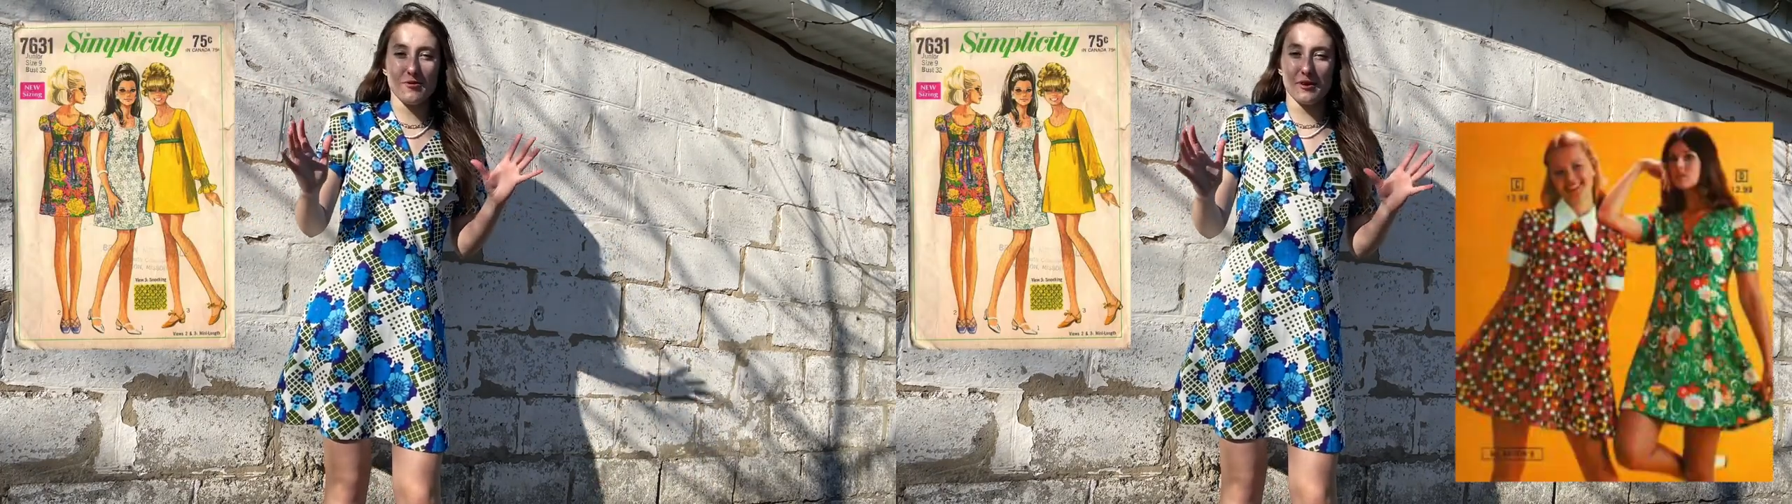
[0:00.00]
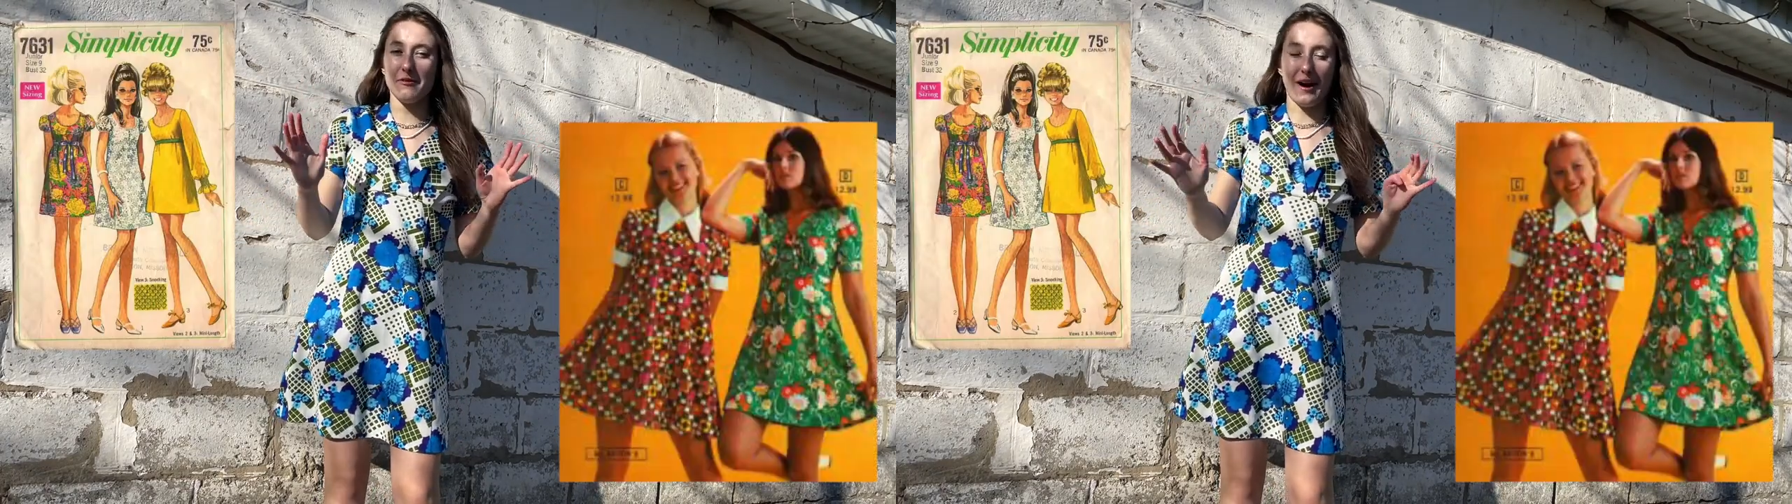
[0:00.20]

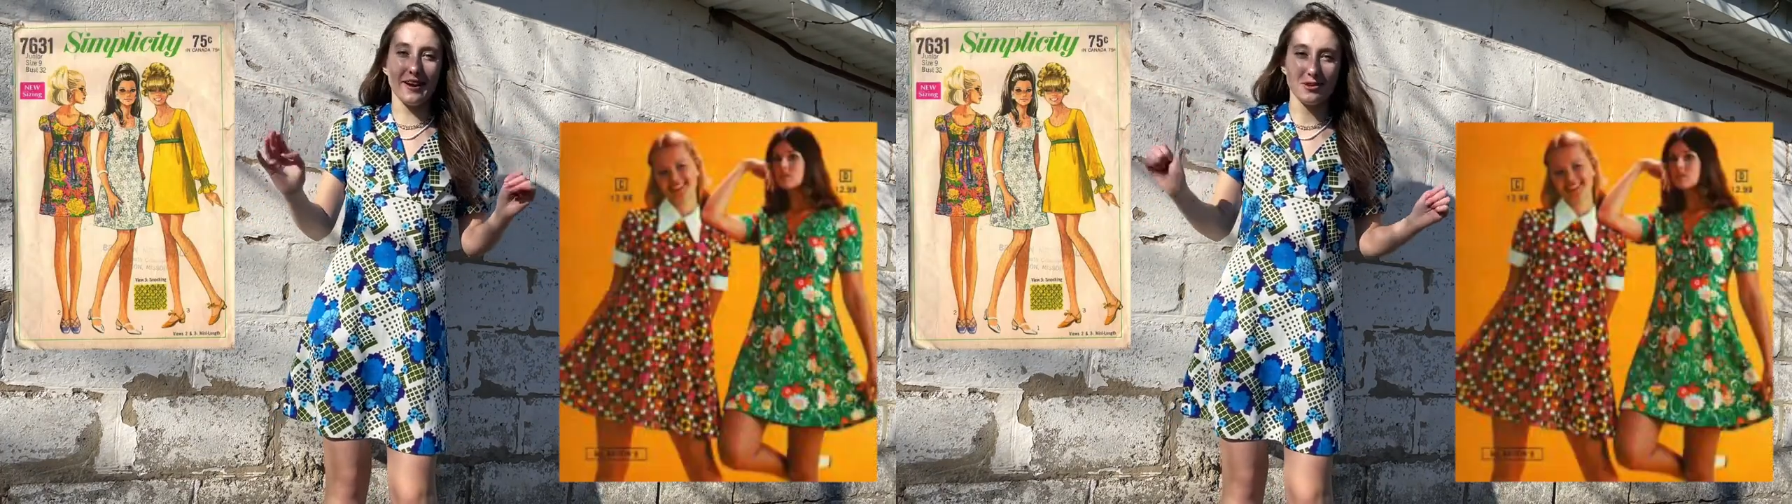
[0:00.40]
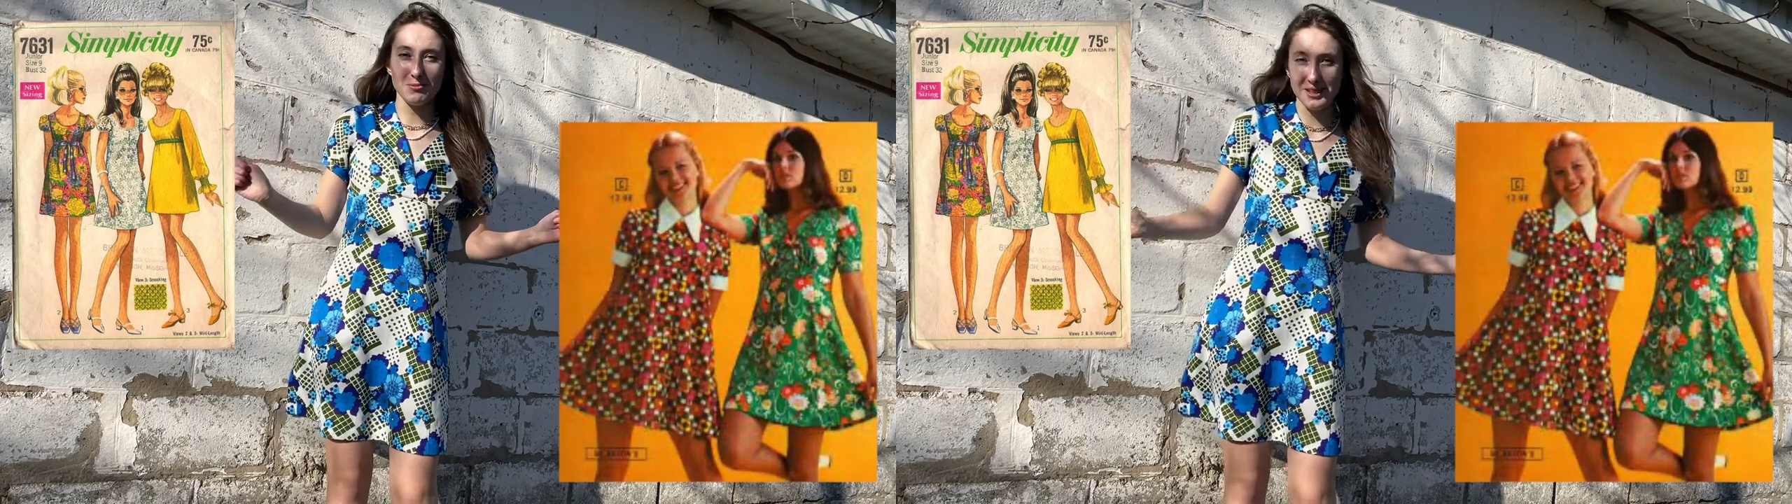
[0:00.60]
will find
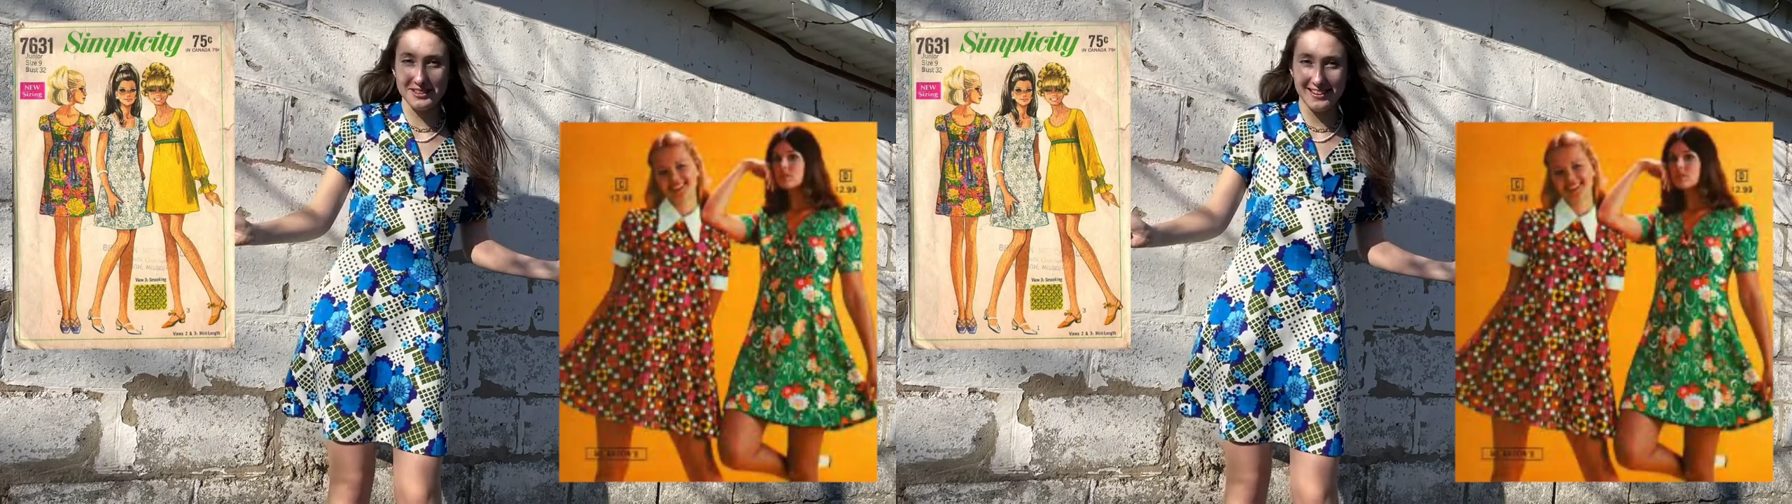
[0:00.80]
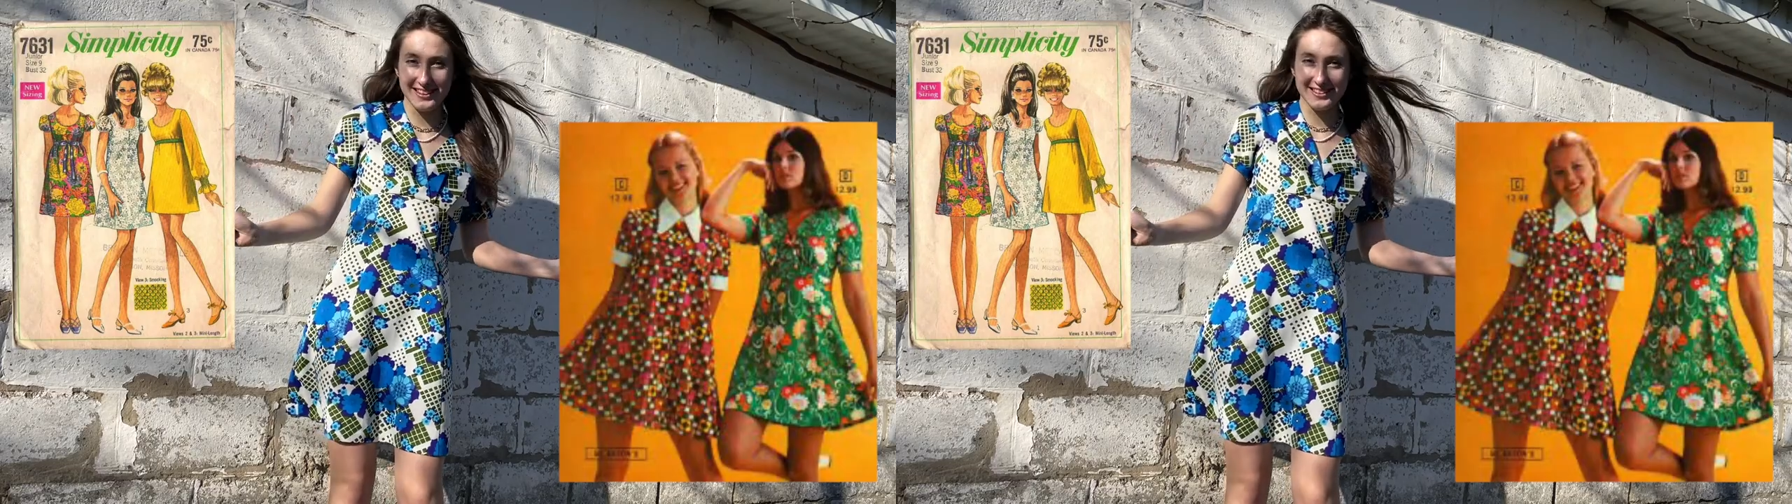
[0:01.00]
on
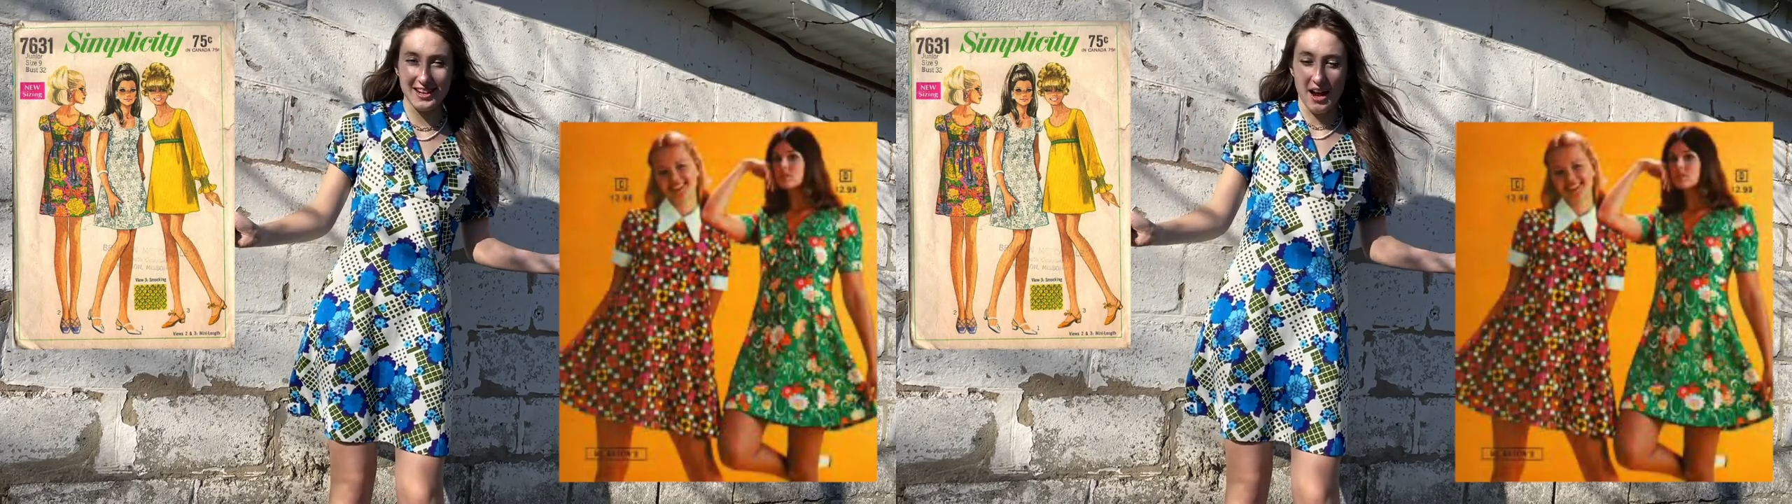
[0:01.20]
Pinterest